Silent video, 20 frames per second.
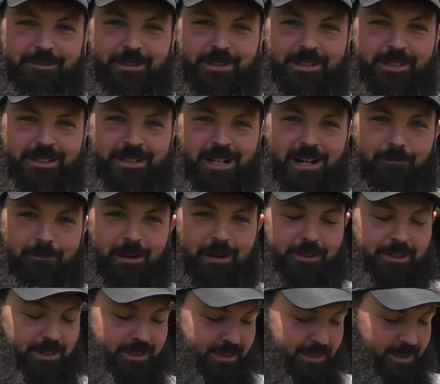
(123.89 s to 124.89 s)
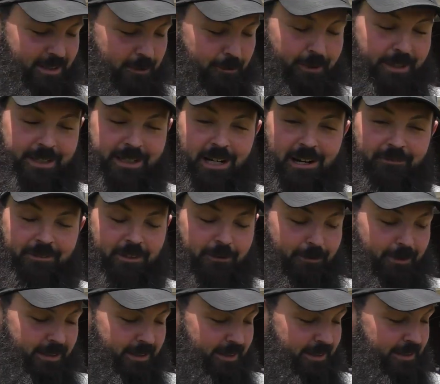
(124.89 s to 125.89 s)
With the compound, she's just not quite confident
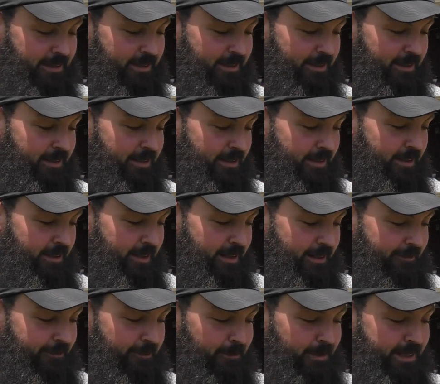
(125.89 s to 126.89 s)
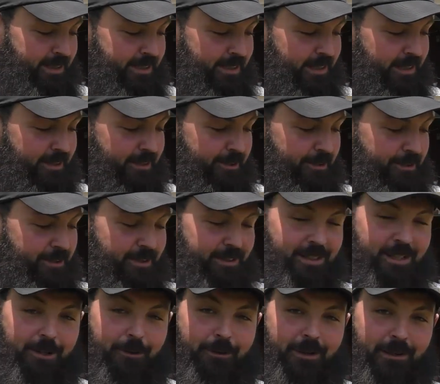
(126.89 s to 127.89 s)
with it. And for my son, who's just
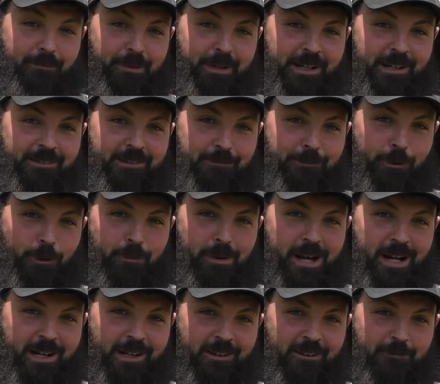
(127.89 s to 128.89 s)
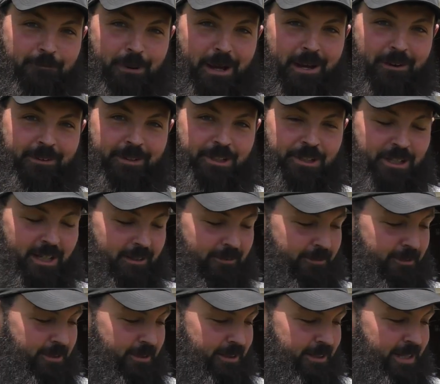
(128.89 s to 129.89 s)
not quite big enough to pull back enough poundage yet
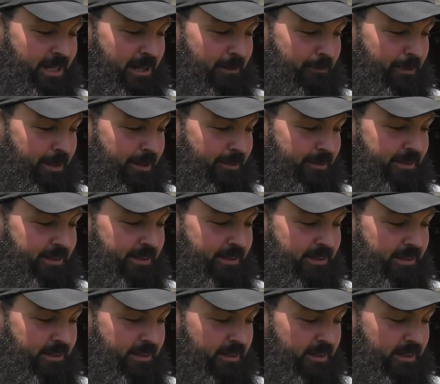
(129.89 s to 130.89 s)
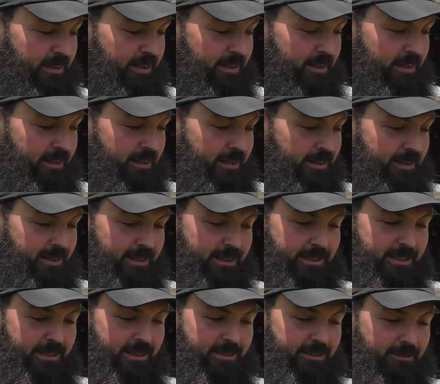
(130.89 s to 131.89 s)
for a compound,
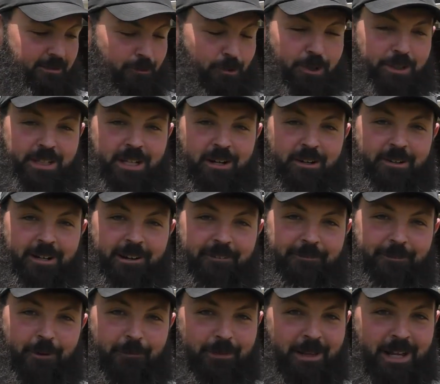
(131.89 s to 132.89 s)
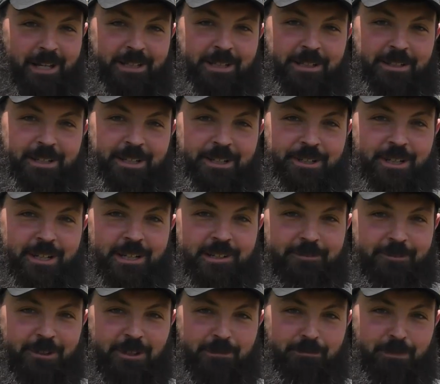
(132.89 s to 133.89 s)
this works out great for him. Last year, he shot his
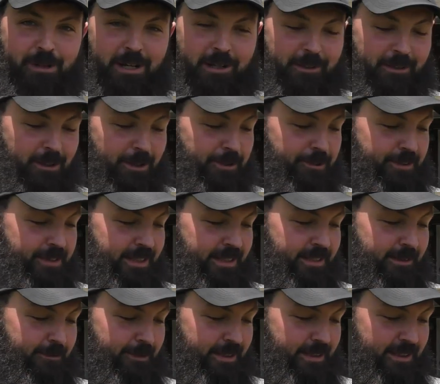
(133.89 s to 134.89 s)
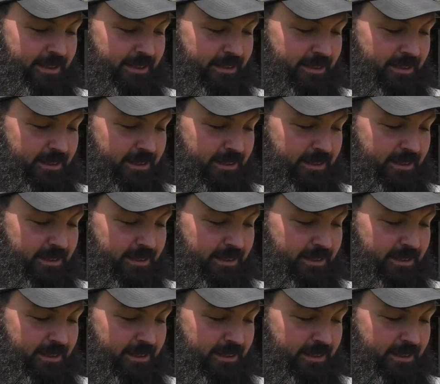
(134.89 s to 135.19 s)
first buck in archery season with it.